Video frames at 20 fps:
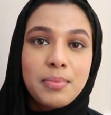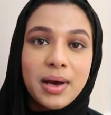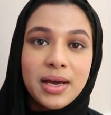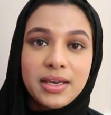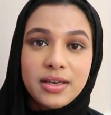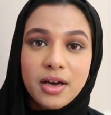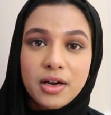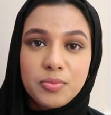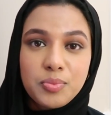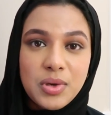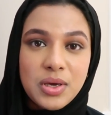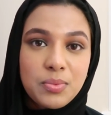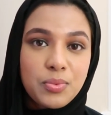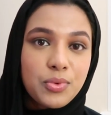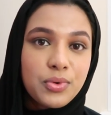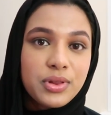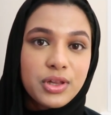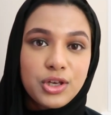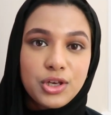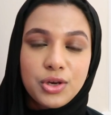by young
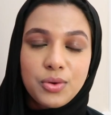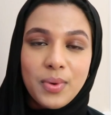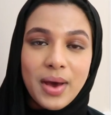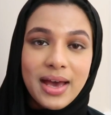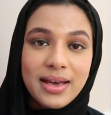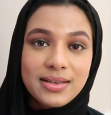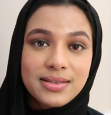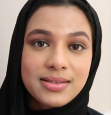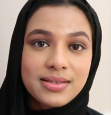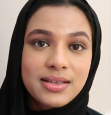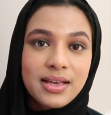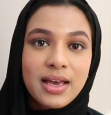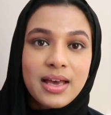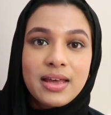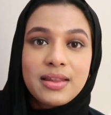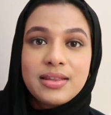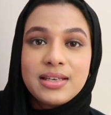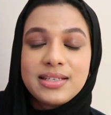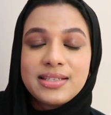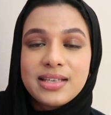people in the US,
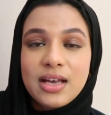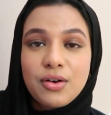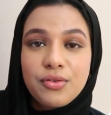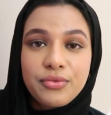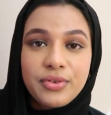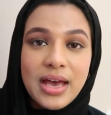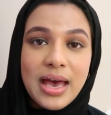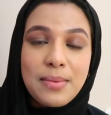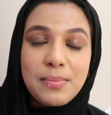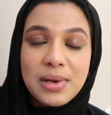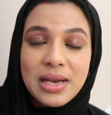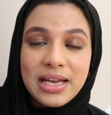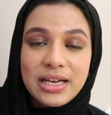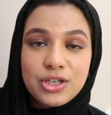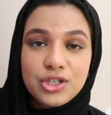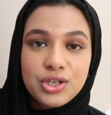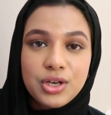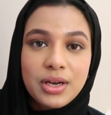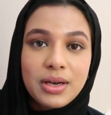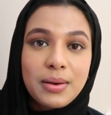the
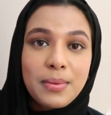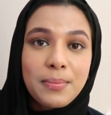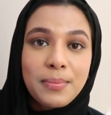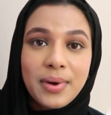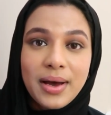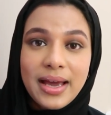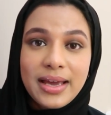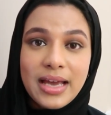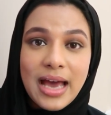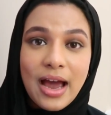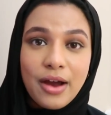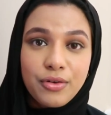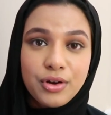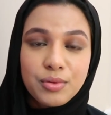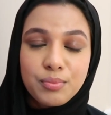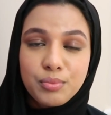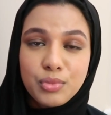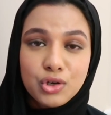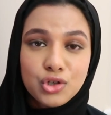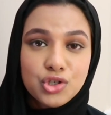self-immolation by
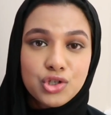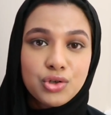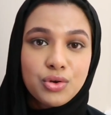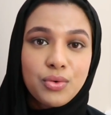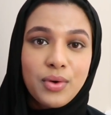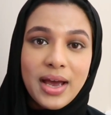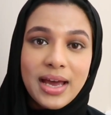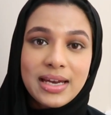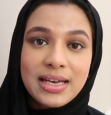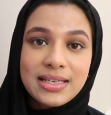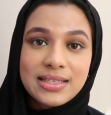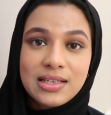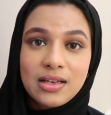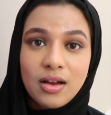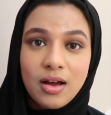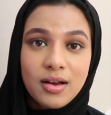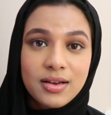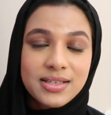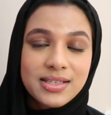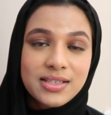Aaron Bushnell and his
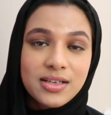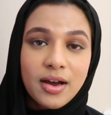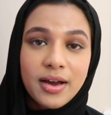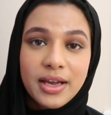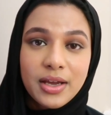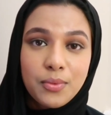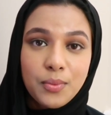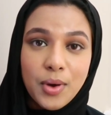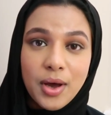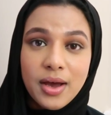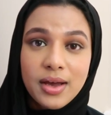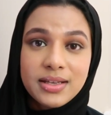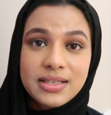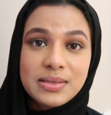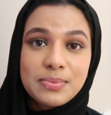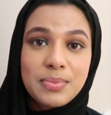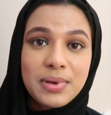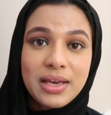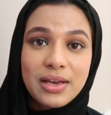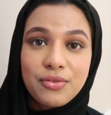last dying
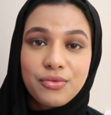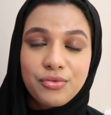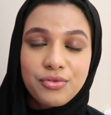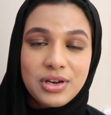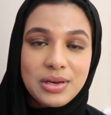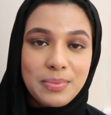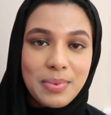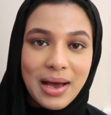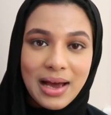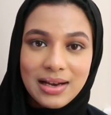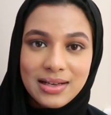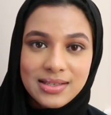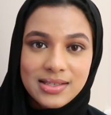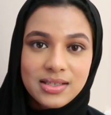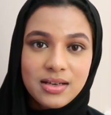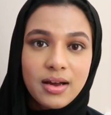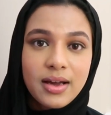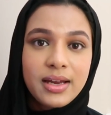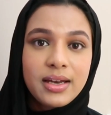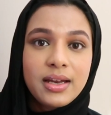words being Free
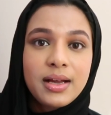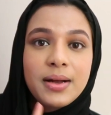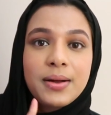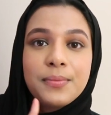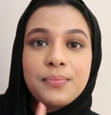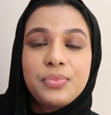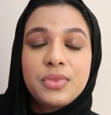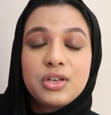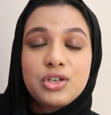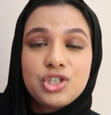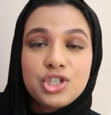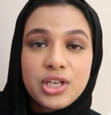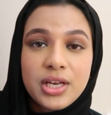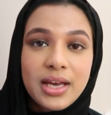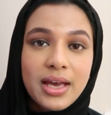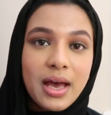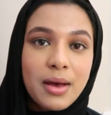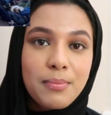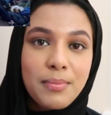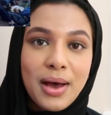Palestine, the
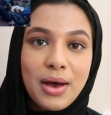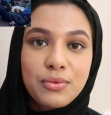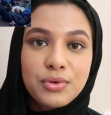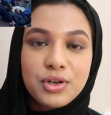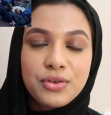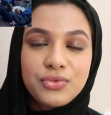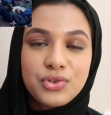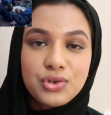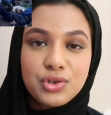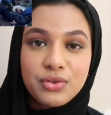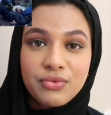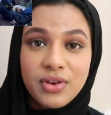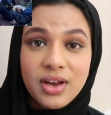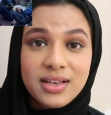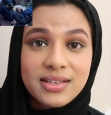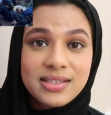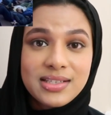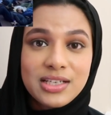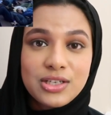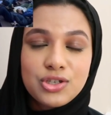sheer amount of
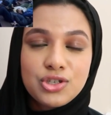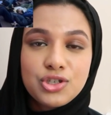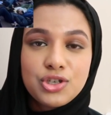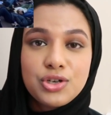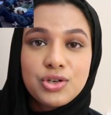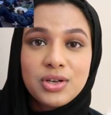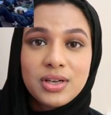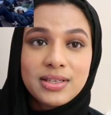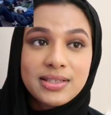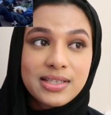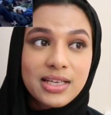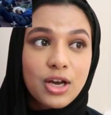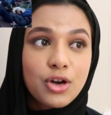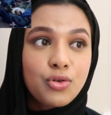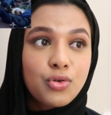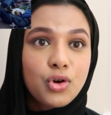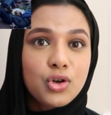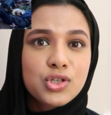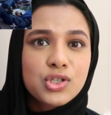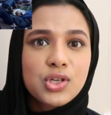university students
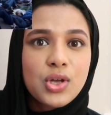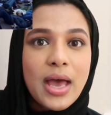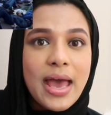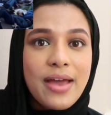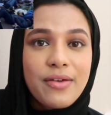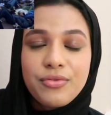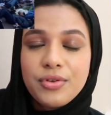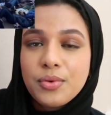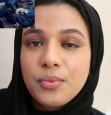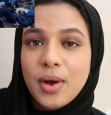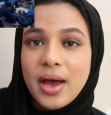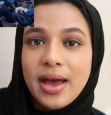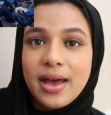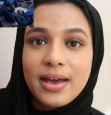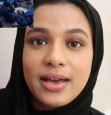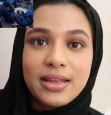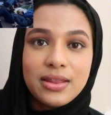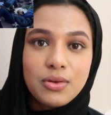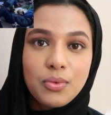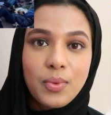across
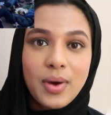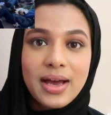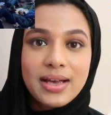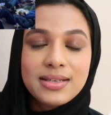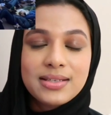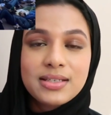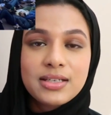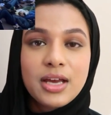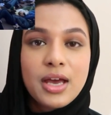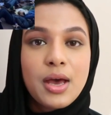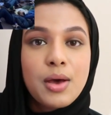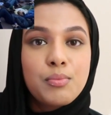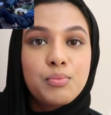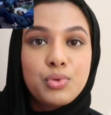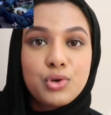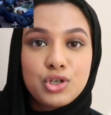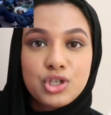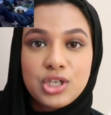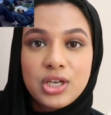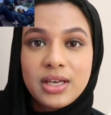everywhere in the West
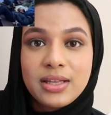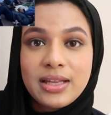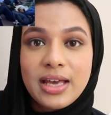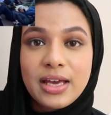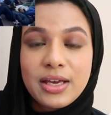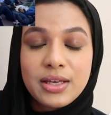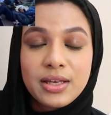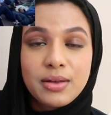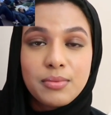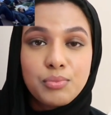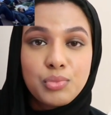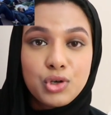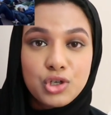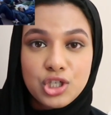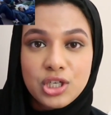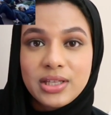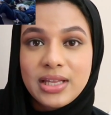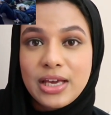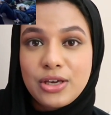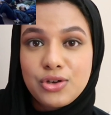pushing
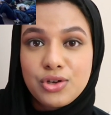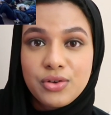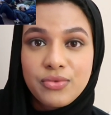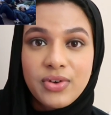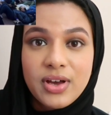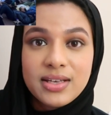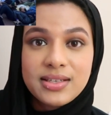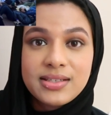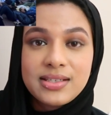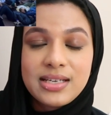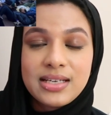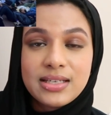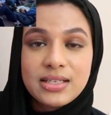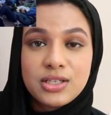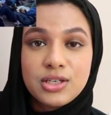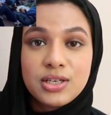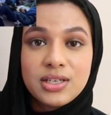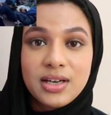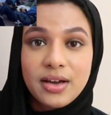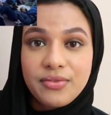their universities
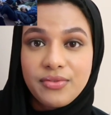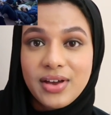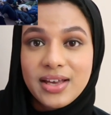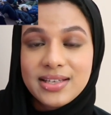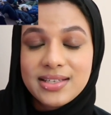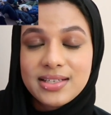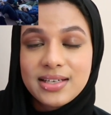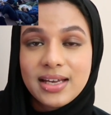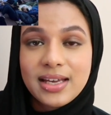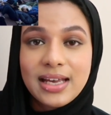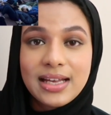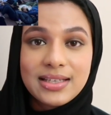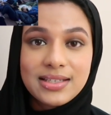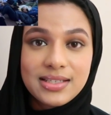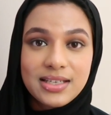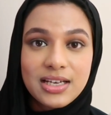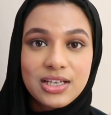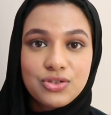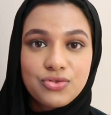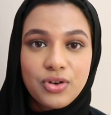to divest
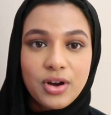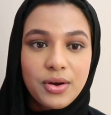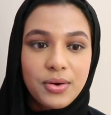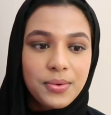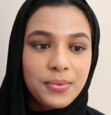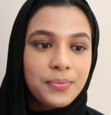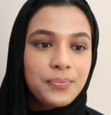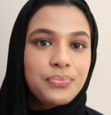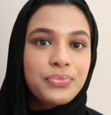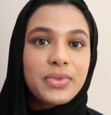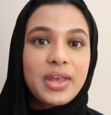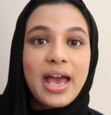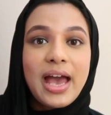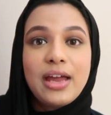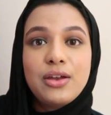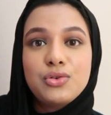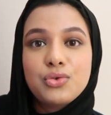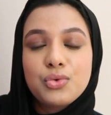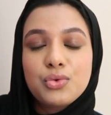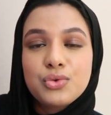against Israel,
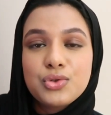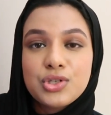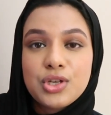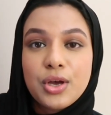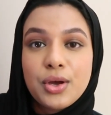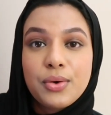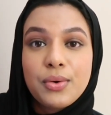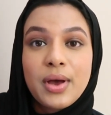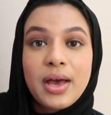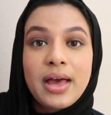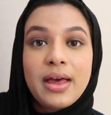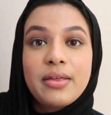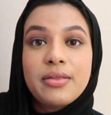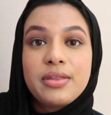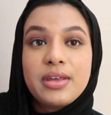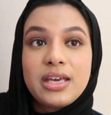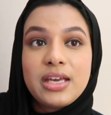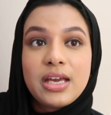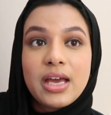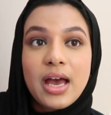and also
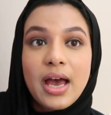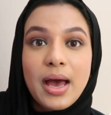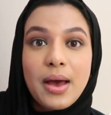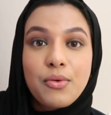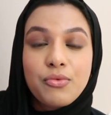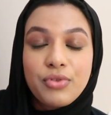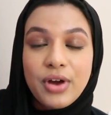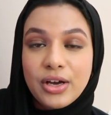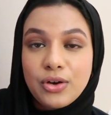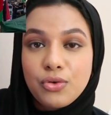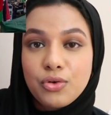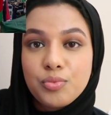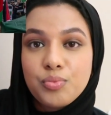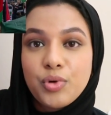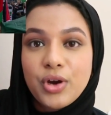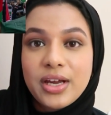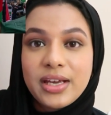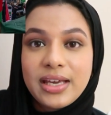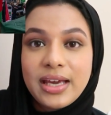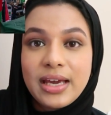the
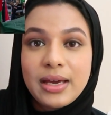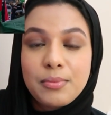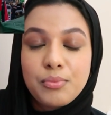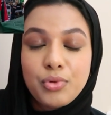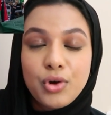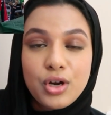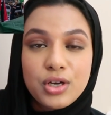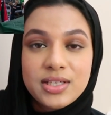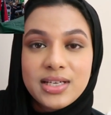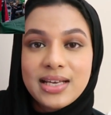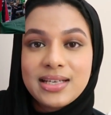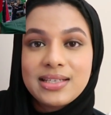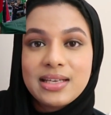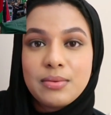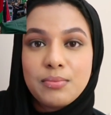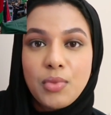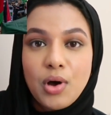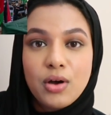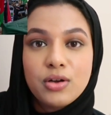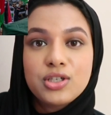record-breaking protests
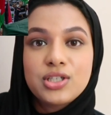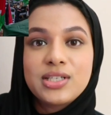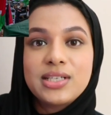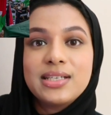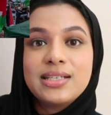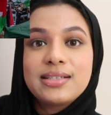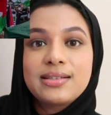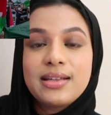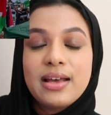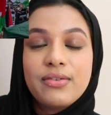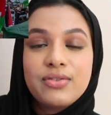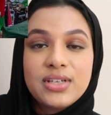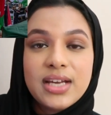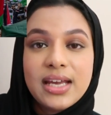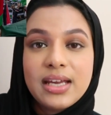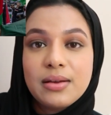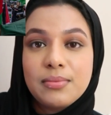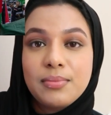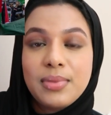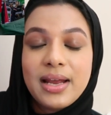and marches that have
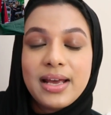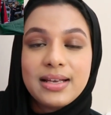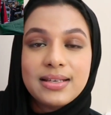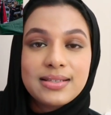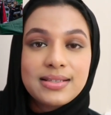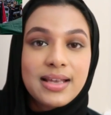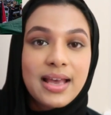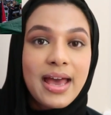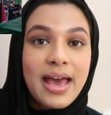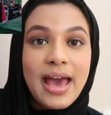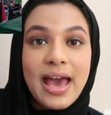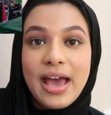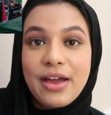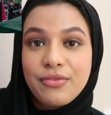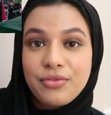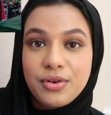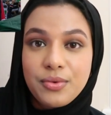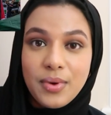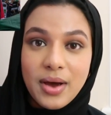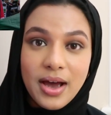taken place
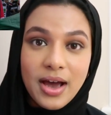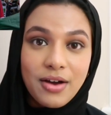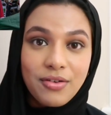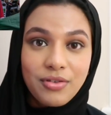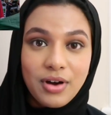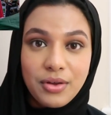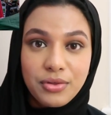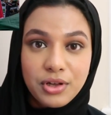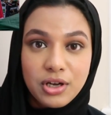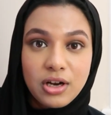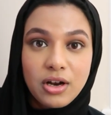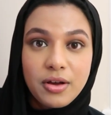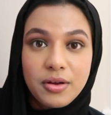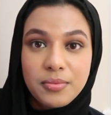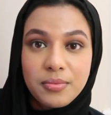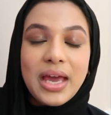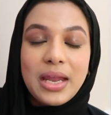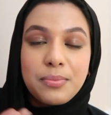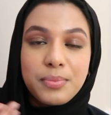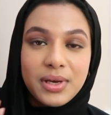everywhere around the
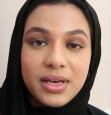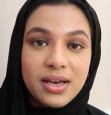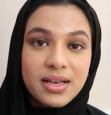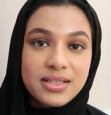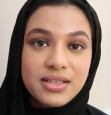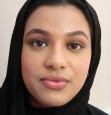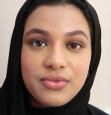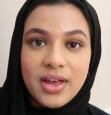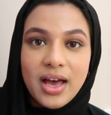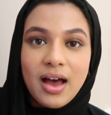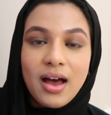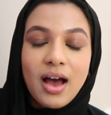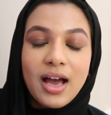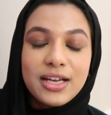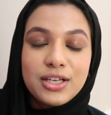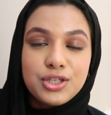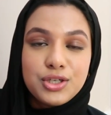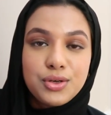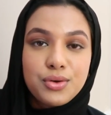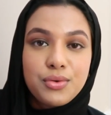globe. And because of that,
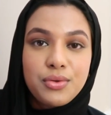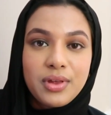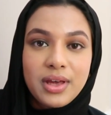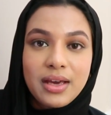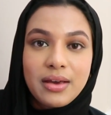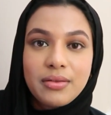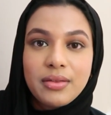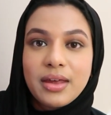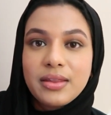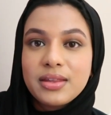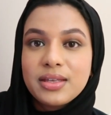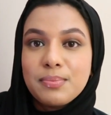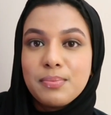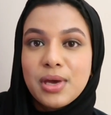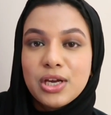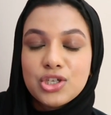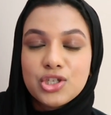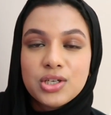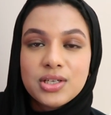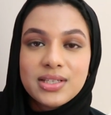I do think that the
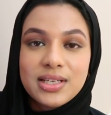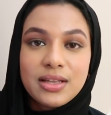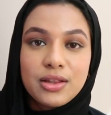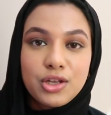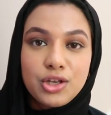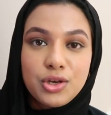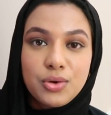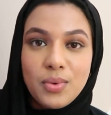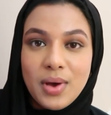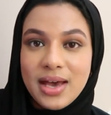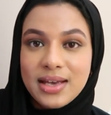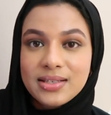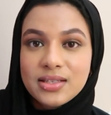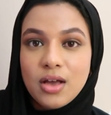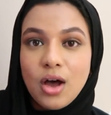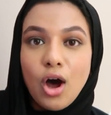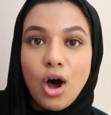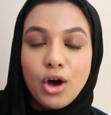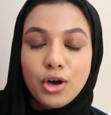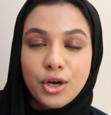measures in the US
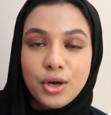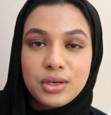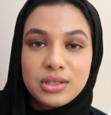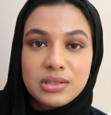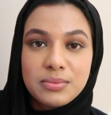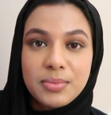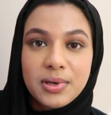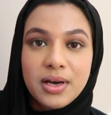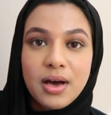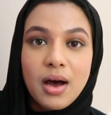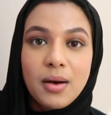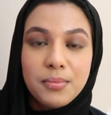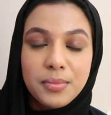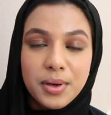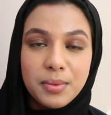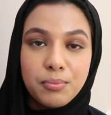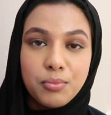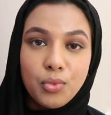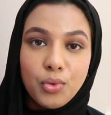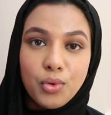are going to
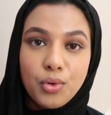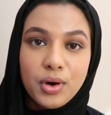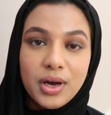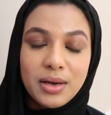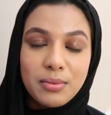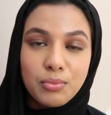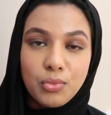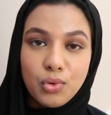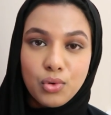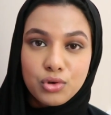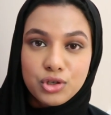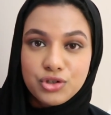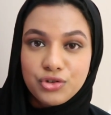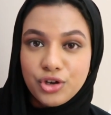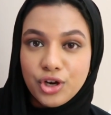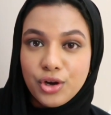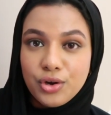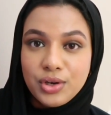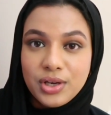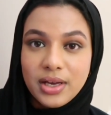become more and more
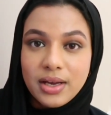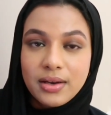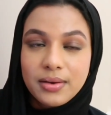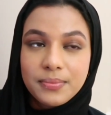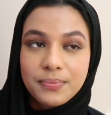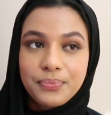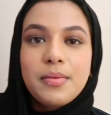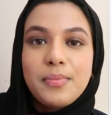draconian.